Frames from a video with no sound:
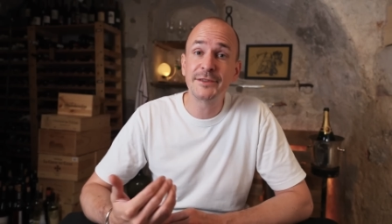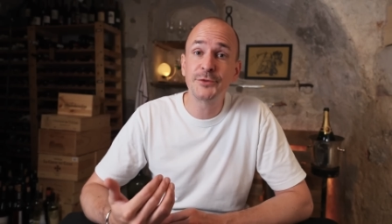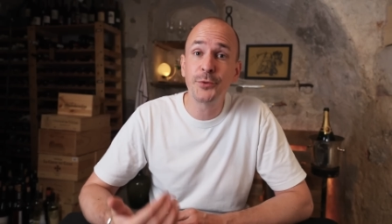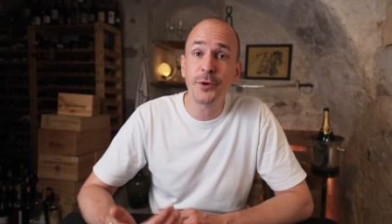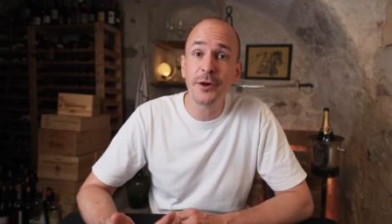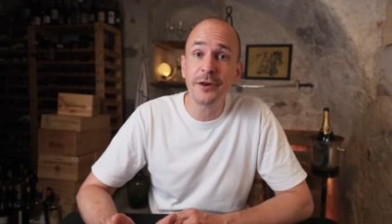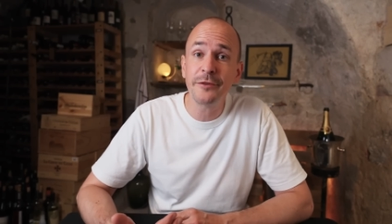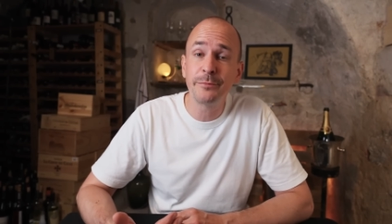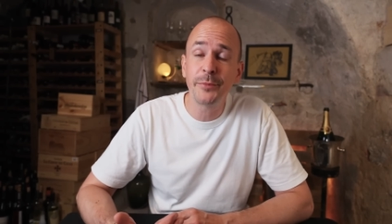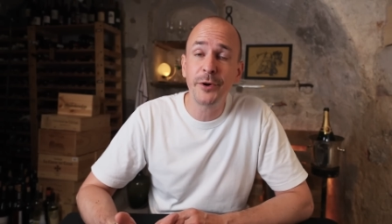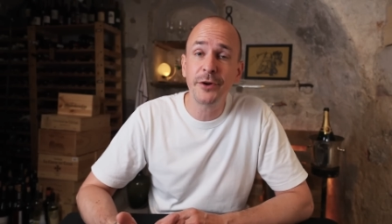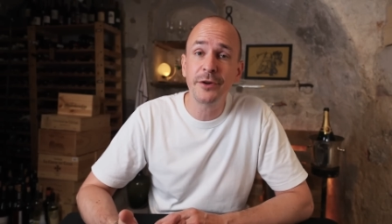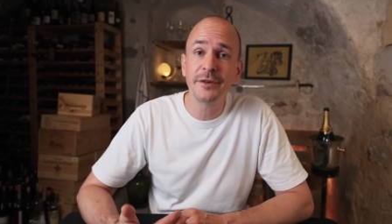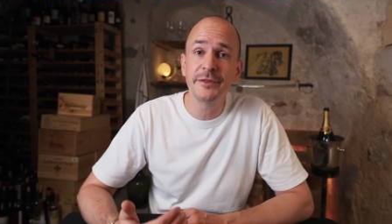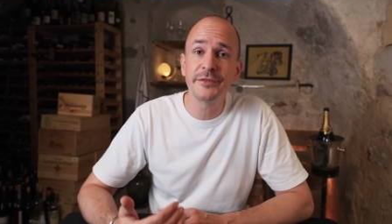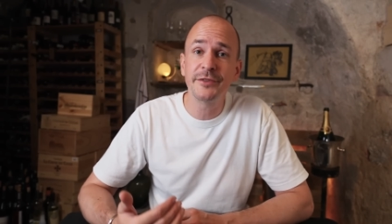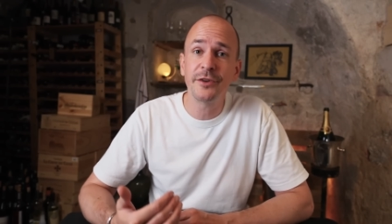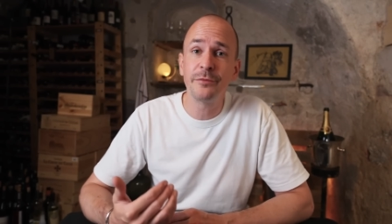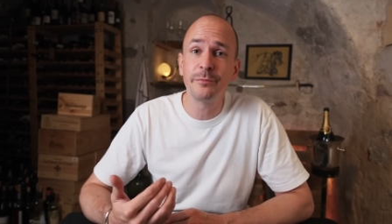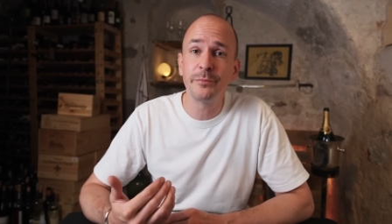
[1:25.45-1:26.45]
12
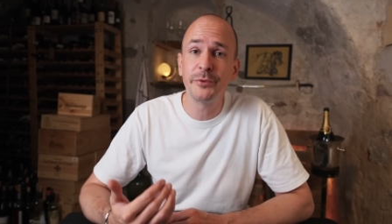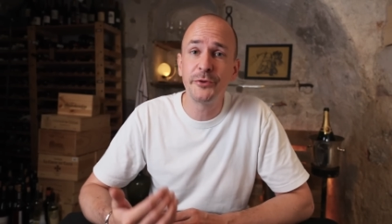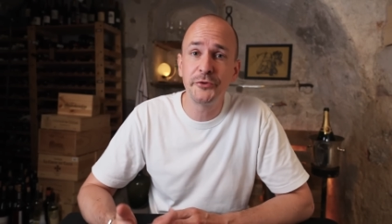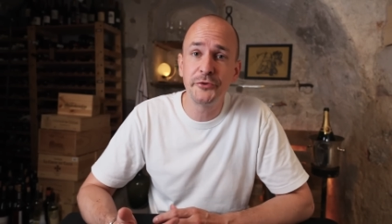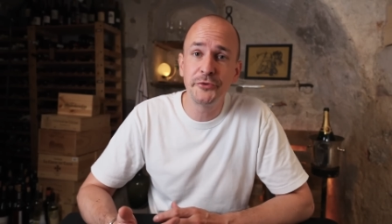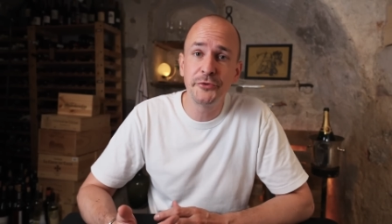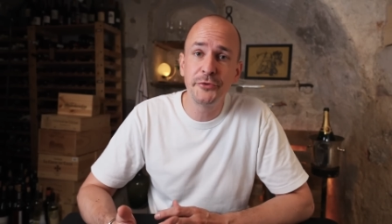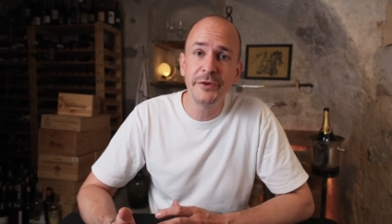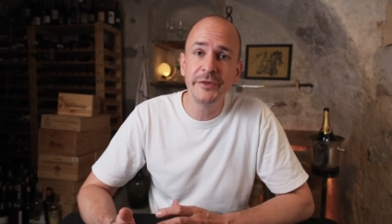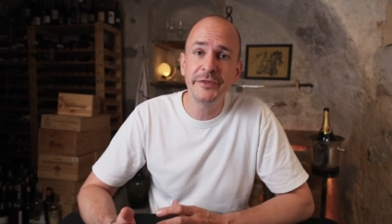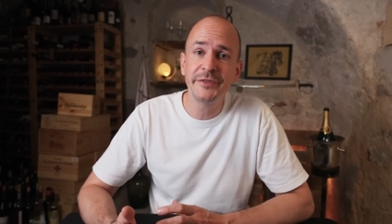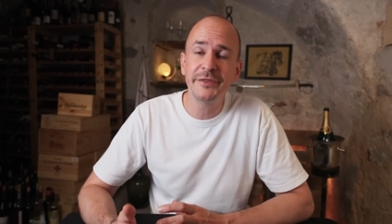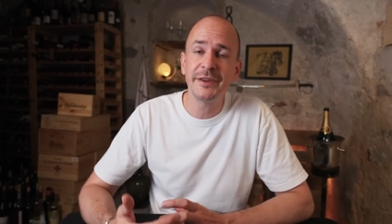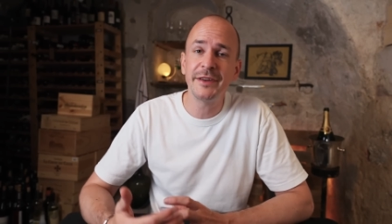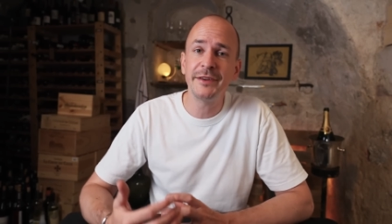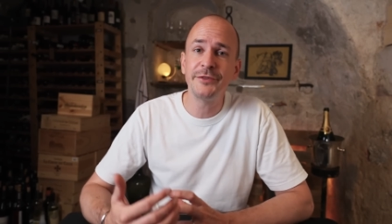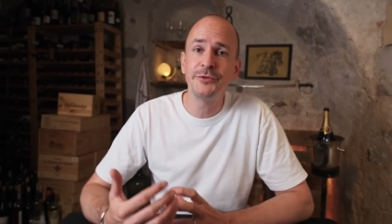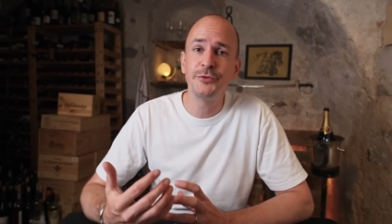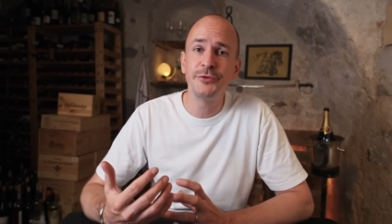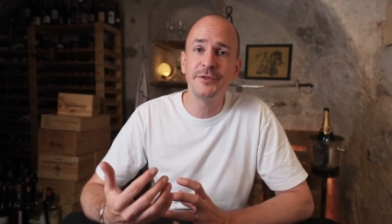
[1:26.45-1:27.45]
bottles of Petrus
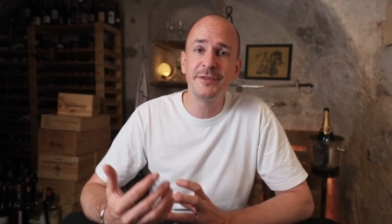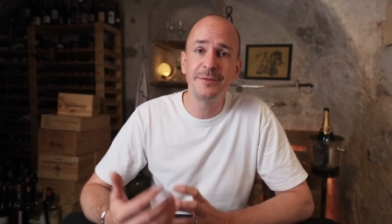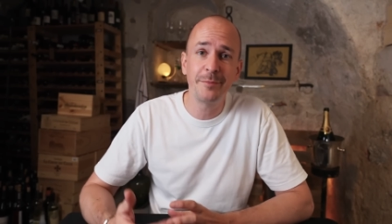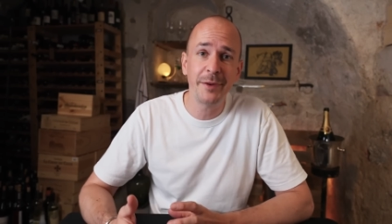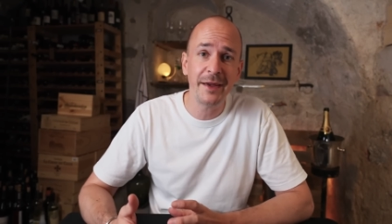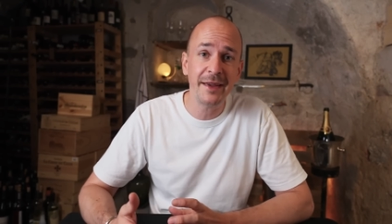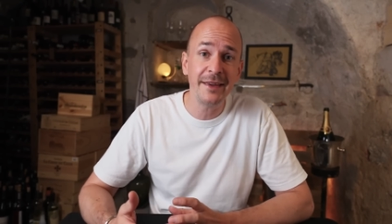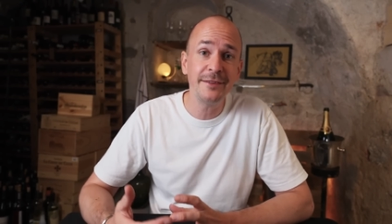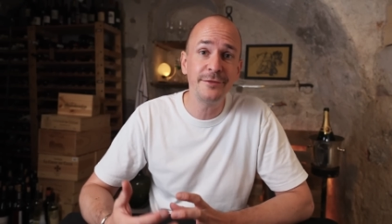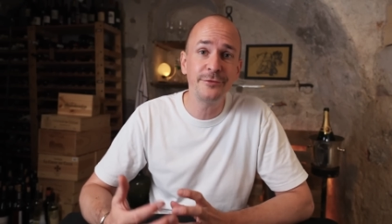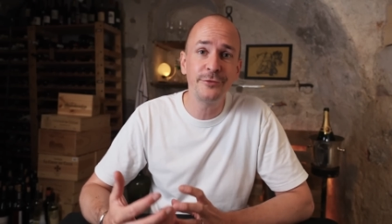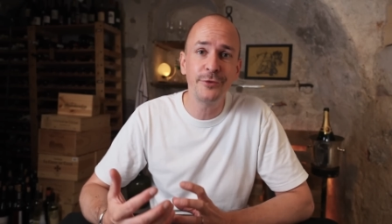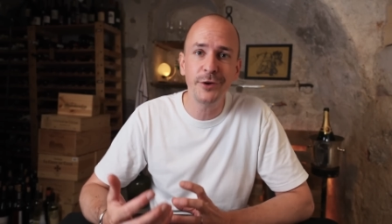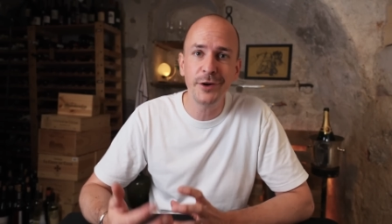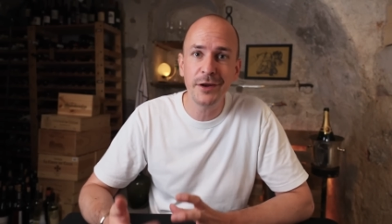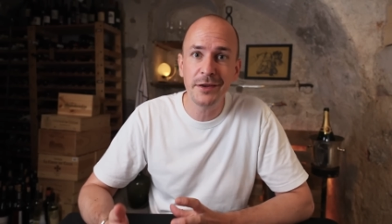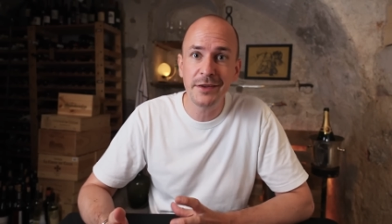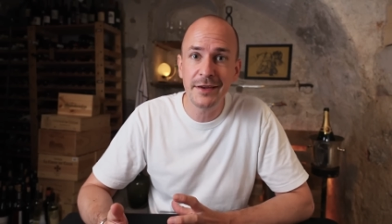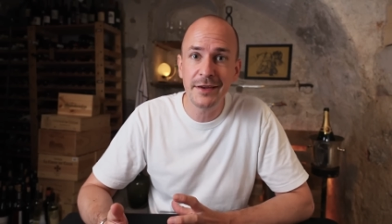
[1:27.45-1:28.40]
into space for a